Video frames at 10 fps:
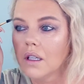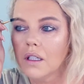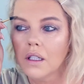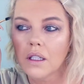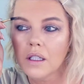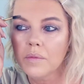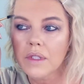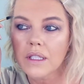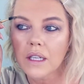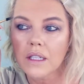Now any
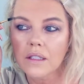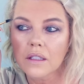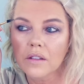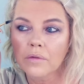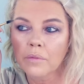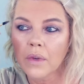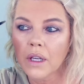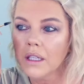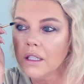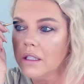mistakes that you've
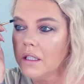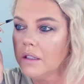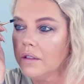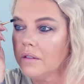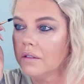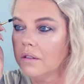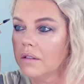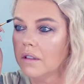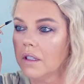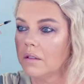made,
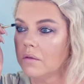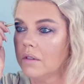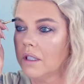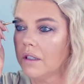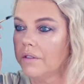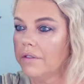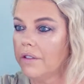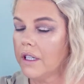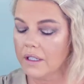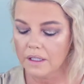I will now
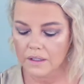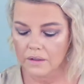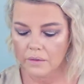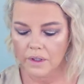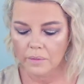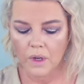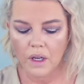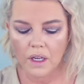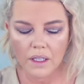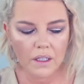fix with
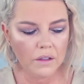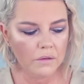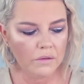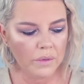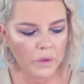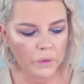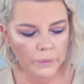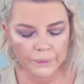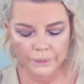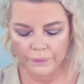my Rimmel